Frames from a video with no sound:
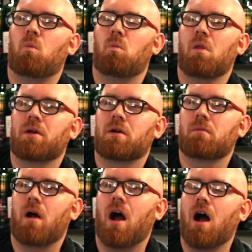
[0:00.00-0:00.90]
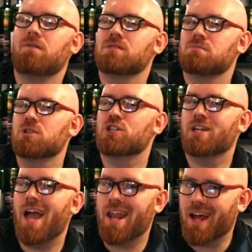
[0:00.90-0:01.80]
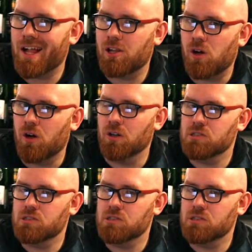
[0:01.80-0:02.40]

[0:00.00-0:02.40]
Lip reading: like half as much again alcohol